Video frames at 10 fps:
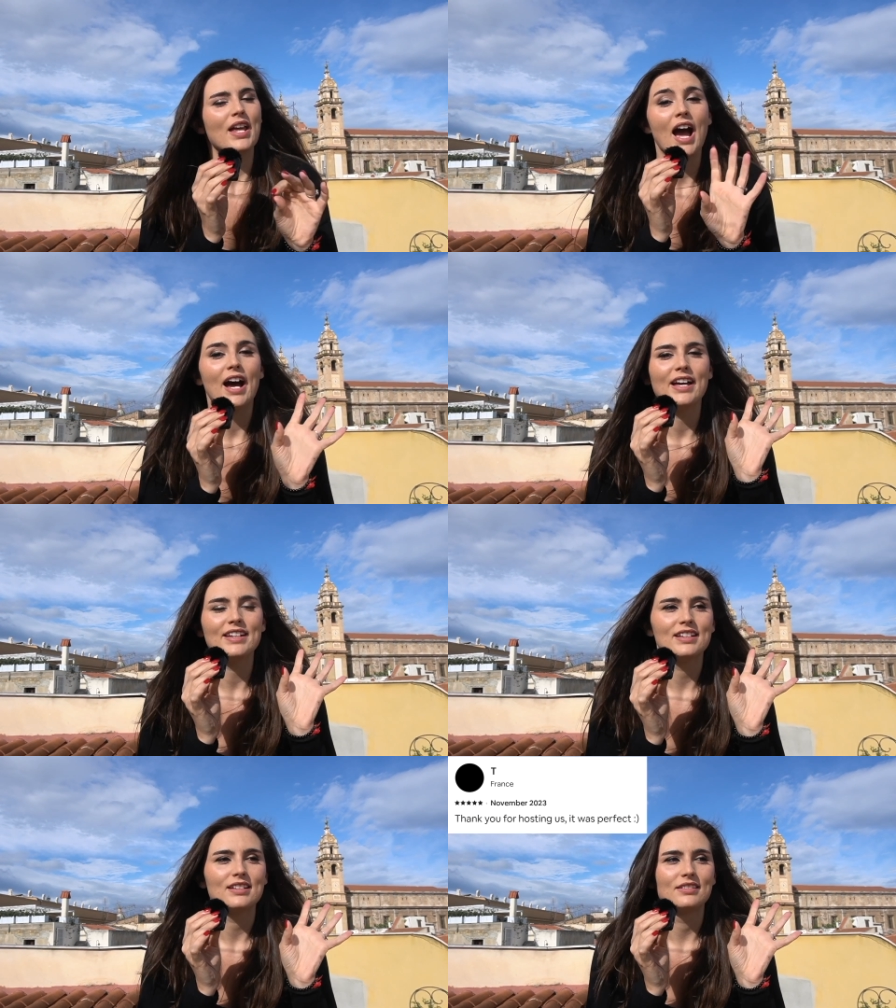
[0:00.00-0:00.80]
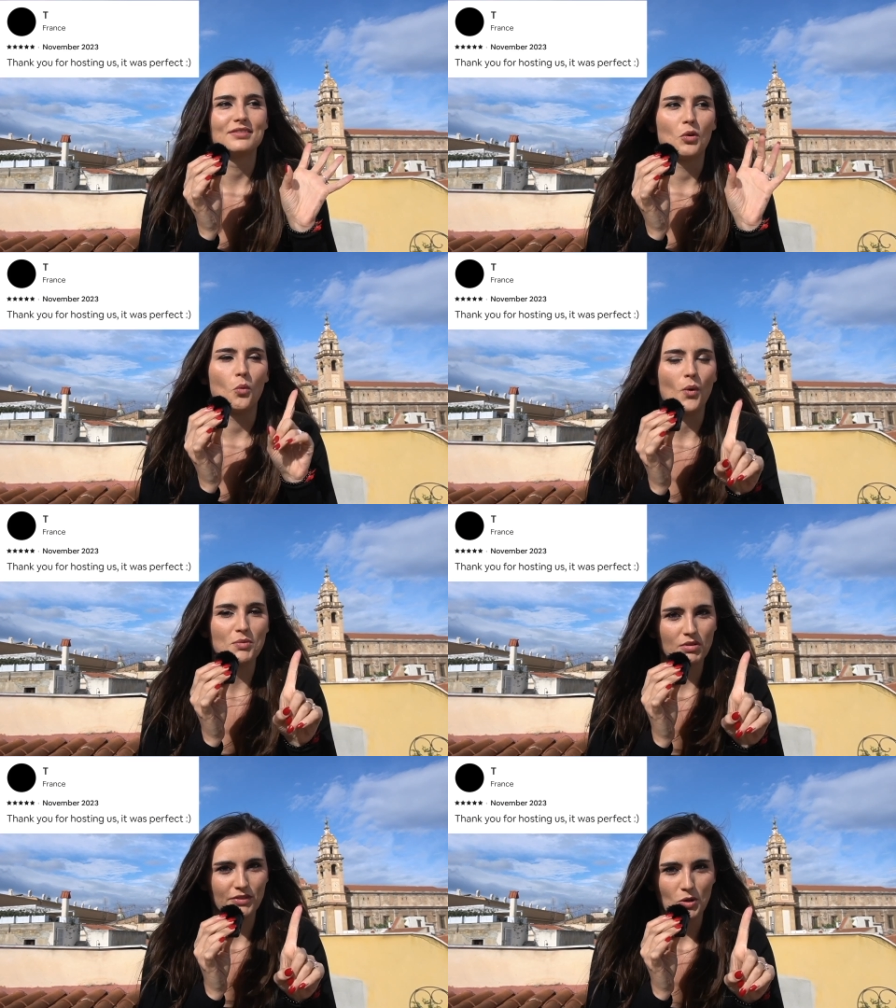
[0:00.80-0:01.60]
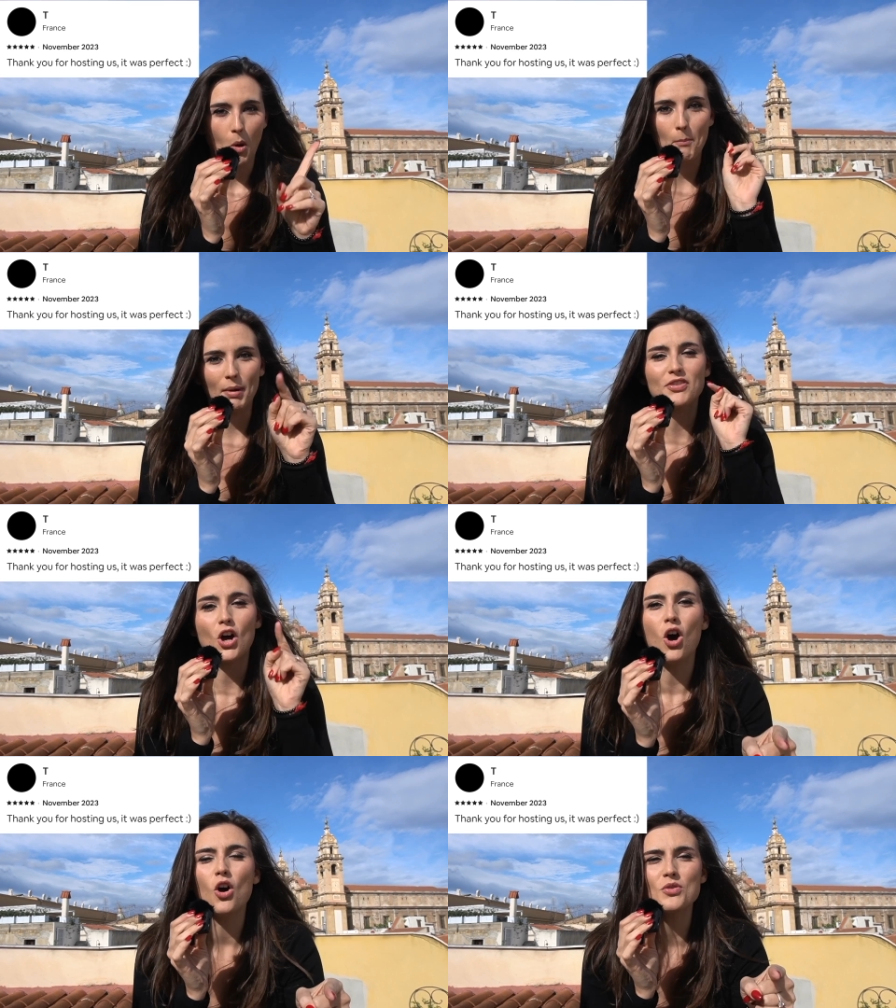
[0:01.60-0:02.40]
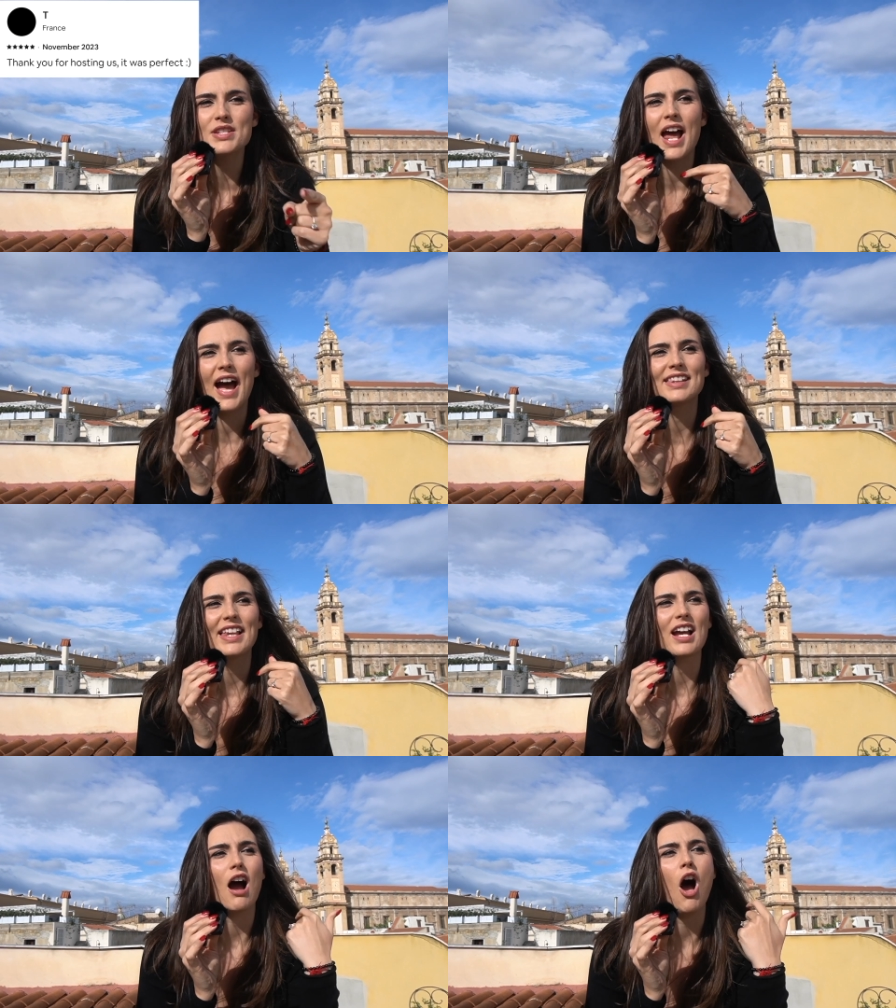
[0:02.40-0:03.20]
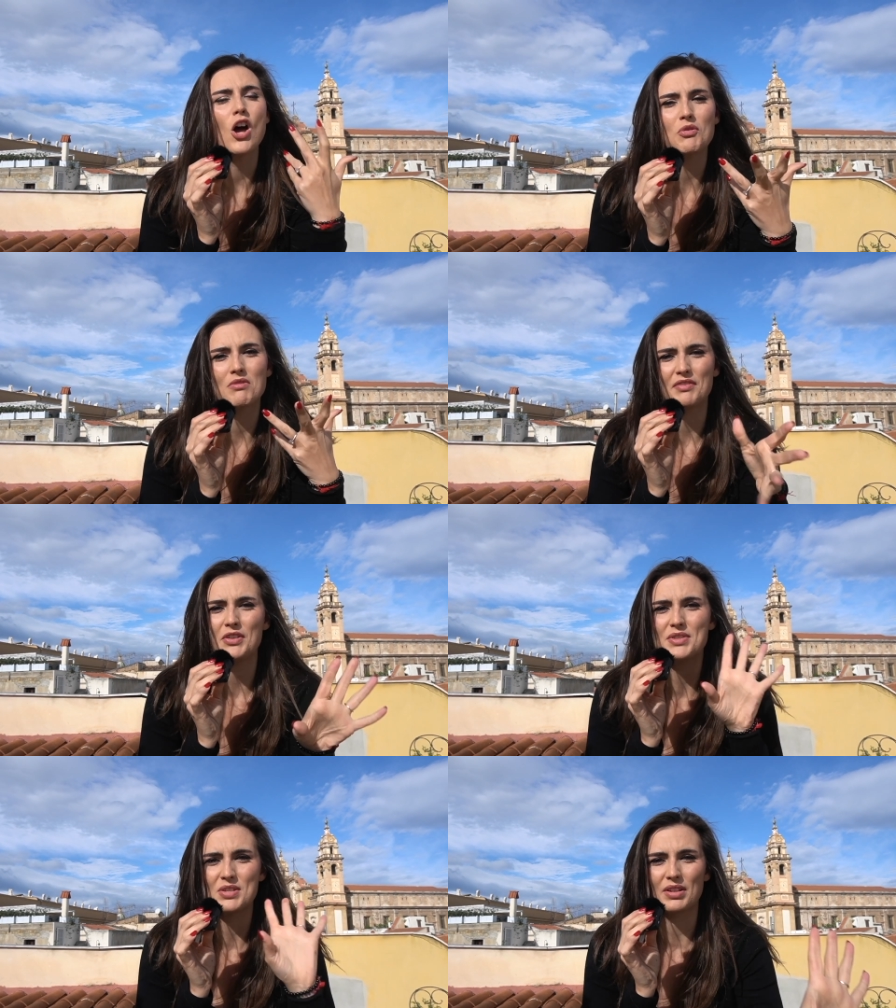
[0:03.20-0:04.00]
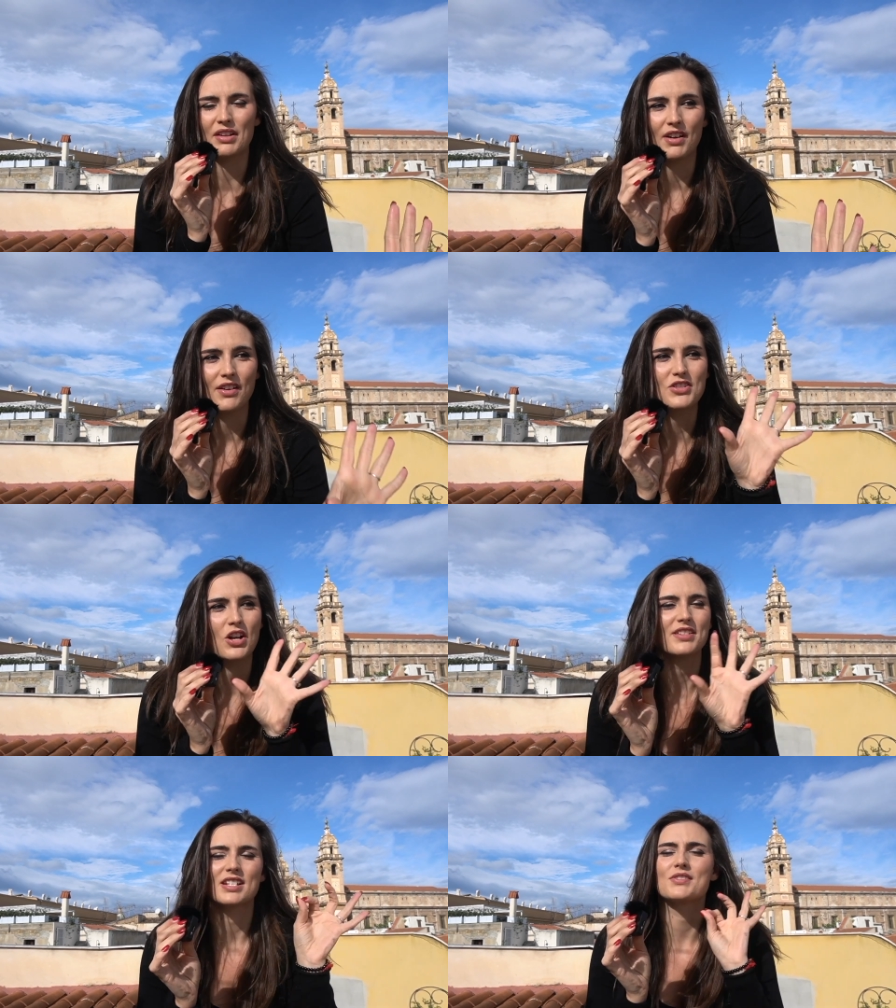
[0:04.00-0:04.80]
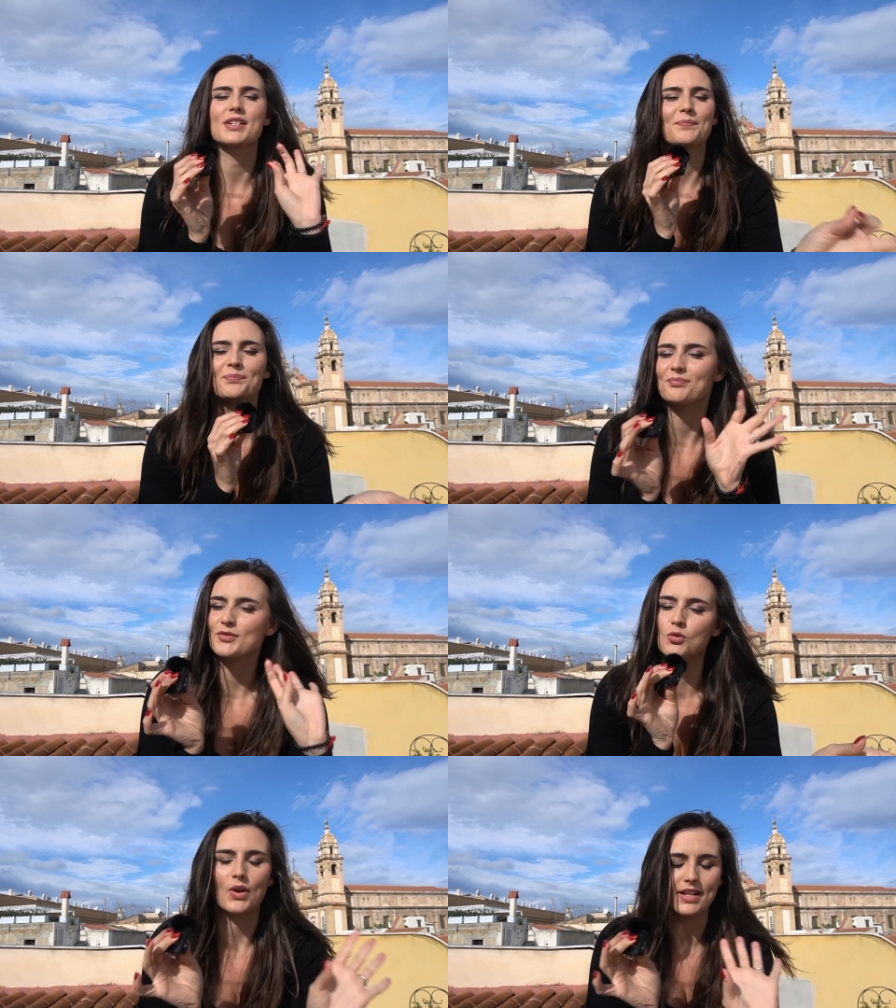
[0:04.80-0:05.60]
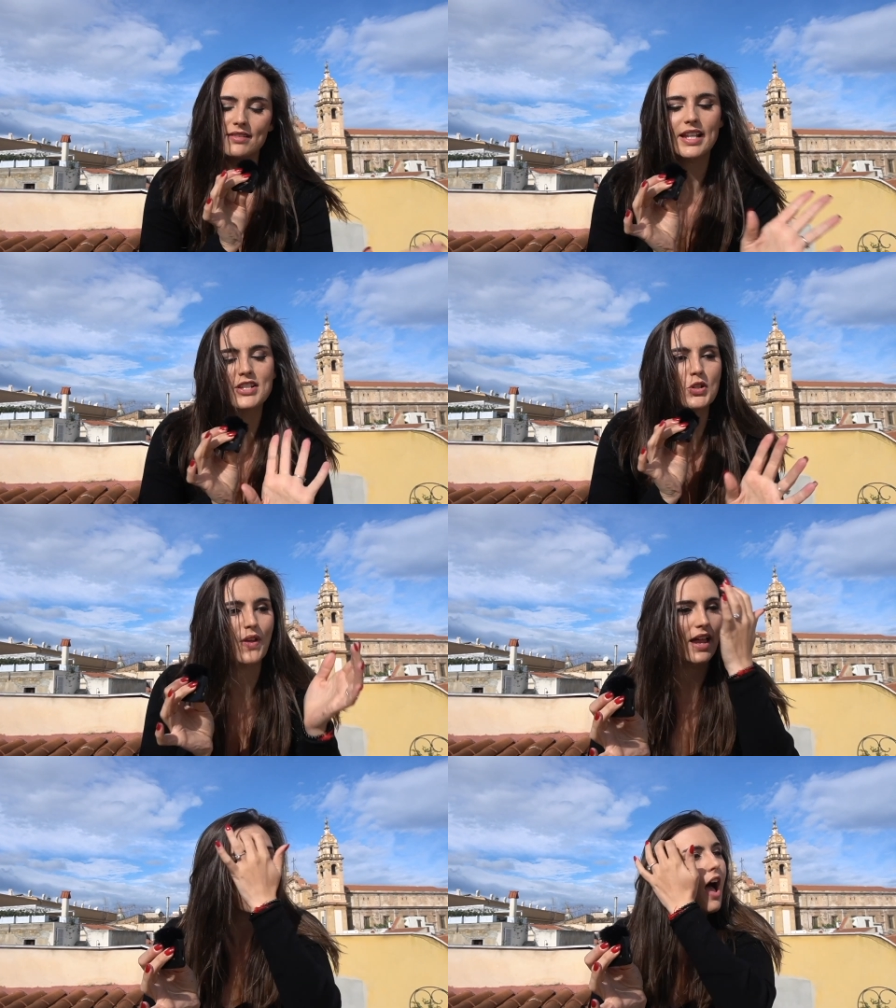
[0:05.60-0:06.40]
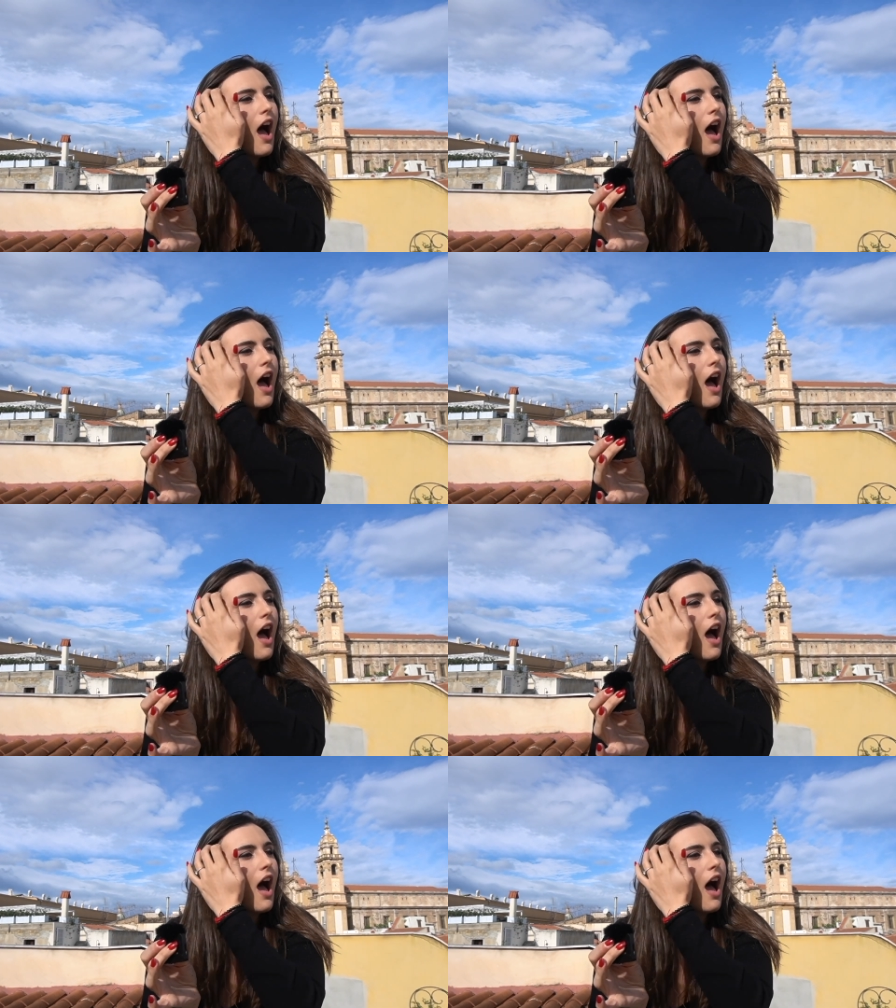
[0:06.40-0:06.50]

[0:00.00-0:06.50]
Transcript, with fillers: It had one review, but the host had like 100 reviews and they're like 5 stars. And I was like, great, let's do that.